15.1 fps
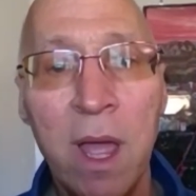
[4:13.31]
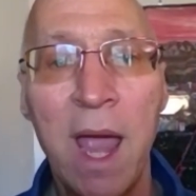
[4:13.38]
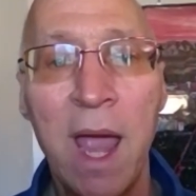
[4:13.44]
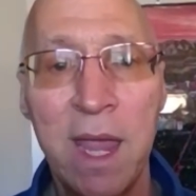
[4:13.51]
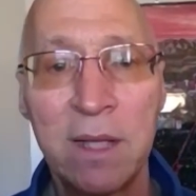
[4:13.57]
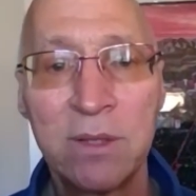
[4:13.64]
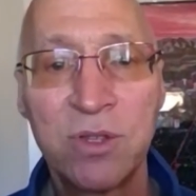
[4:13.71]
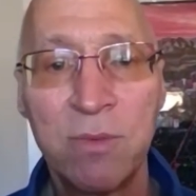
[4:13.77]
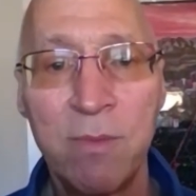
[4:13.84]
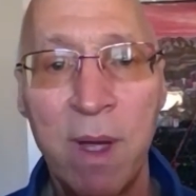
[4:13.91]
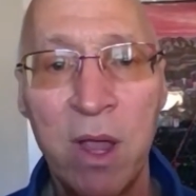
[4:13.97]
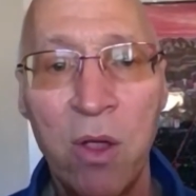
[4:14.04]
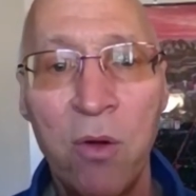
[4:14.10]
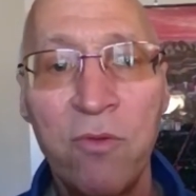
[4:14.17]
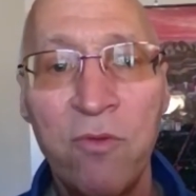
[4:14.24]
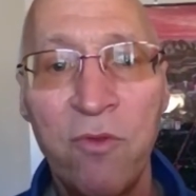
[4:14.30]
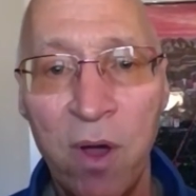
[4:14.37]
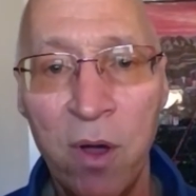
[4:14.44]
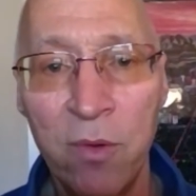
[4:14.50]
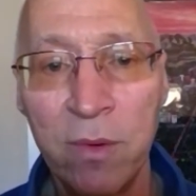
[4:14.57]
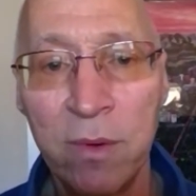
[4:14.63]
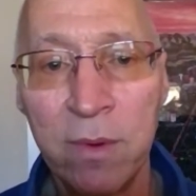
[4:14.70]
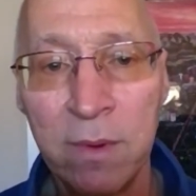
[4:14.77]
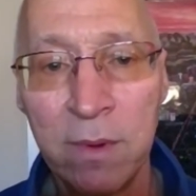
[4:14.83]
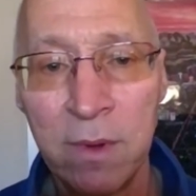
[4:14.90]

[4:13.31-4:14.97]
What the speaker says: I answer my own phone.